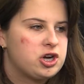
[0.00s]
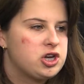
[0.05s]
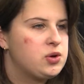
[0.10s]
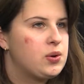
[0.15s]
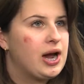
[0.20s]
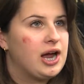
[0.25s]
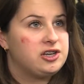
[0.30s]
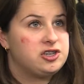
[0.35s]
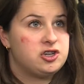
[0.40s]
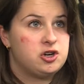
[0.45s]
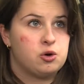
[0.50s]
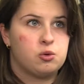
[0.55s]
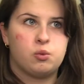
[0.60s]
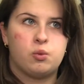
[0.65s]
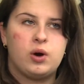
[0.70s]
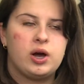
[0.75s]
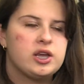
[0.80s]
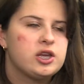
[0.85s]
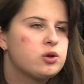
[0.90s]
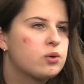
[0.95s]
You had to know
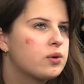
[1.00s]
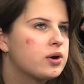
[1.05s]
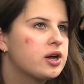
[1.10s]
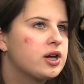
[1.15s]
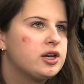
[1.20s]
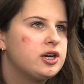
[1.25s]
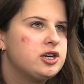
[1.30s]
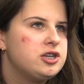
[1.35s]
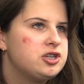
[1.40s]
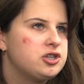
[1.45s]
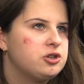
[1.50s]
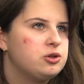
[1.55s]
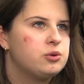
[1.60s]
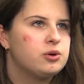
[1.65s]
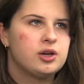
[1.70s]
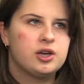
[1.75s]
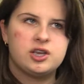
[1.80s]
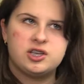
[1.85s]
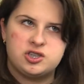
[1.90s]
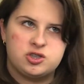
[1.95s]
what you were going to do,
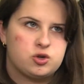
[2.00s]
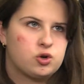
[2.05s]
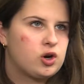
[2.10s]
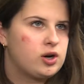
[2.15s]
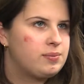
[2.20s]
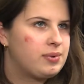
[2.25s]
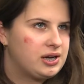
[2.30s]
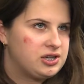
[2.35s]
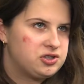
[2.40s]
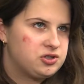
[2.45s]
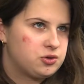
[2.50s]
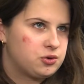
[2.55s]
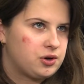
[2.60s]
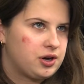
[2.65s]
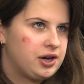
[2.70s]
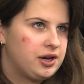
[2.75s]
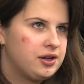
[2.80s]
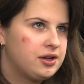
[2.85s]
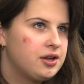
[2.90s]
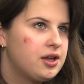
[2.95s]
story by
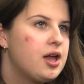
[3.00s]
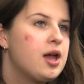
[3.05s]
story.